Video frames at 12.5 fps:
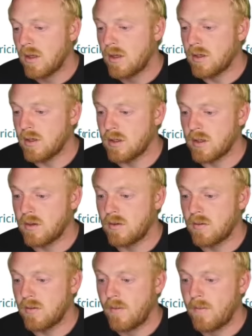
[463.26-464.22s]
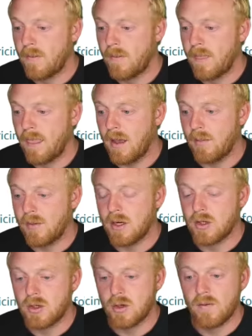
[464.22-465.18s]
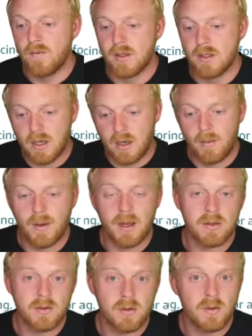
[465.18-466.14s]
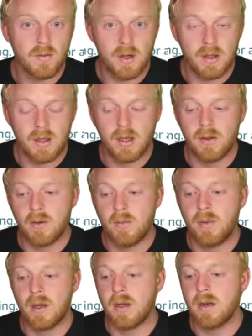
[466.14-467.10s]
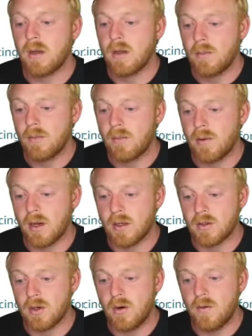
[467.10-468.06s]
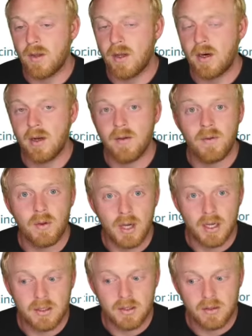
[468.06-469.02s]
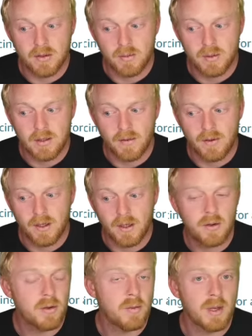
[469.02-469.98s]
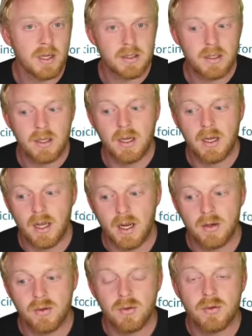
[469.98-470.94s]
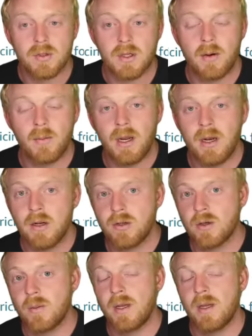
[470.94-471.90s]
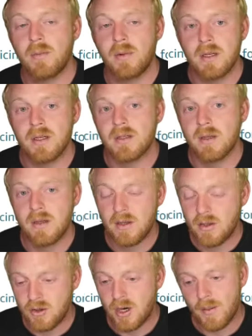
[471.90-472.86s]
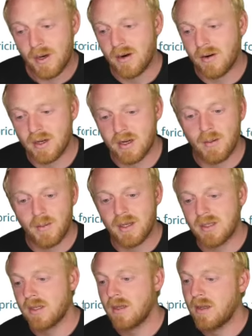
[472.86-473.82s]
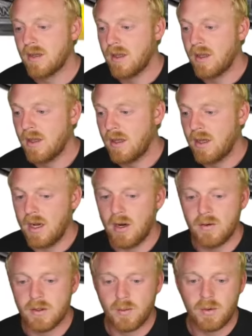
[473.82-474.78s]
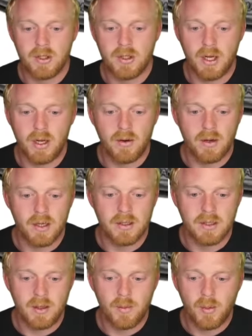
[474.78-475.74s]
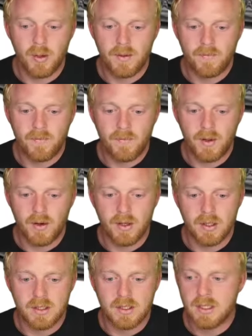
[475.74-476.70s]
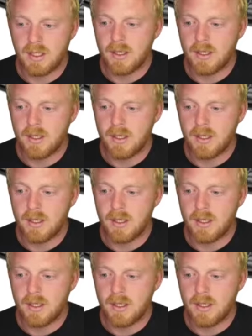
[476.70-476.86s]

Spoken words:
So I'm not sure if it's Knipex or one of the other big brands over there. If you guys know specifically who makes the Klein tools that are made in Germany, please drop it down in the comments. I always appreciate your guys' input. There you can see